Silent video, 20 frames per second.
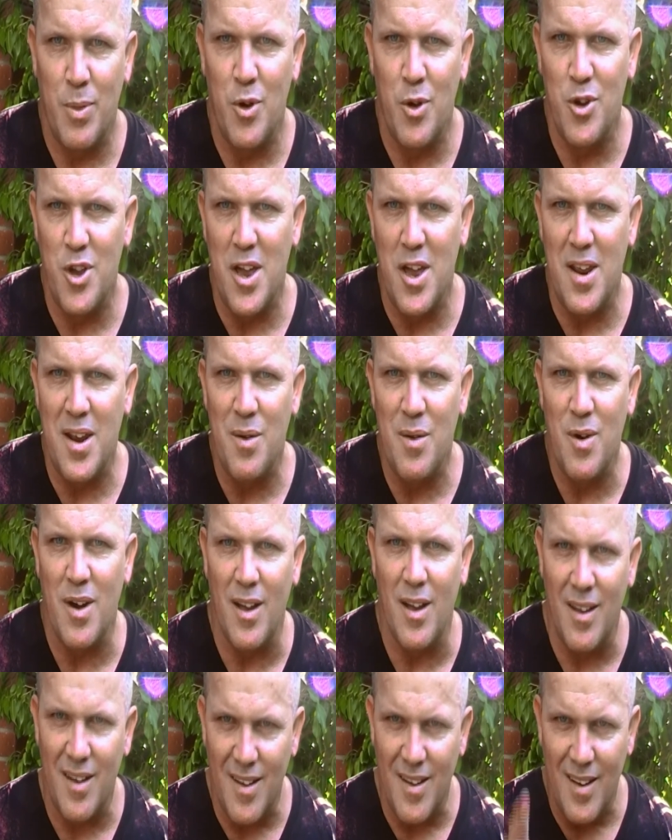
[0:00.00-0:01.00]
not yet
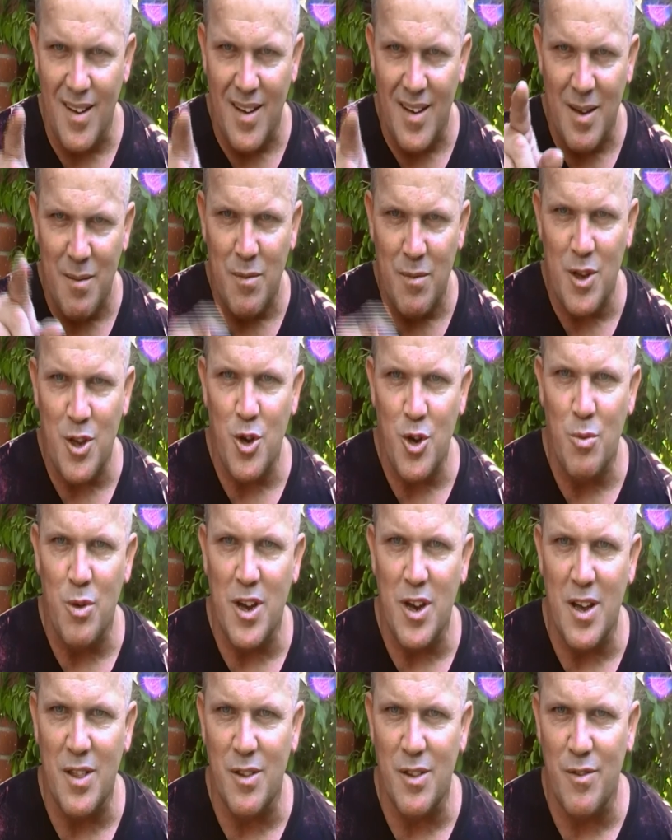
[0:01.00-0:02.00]
anyway but you'll
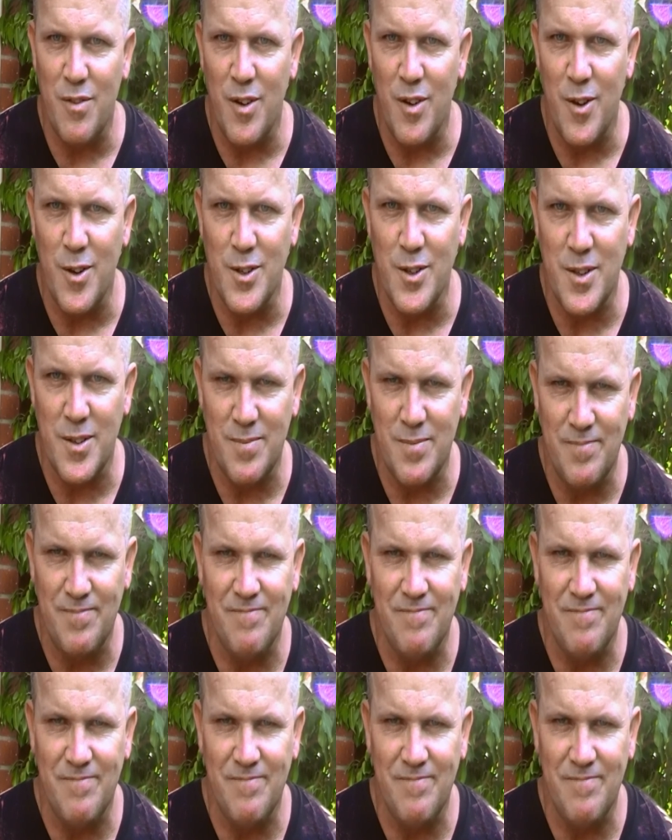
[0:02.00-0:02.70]
be getting the first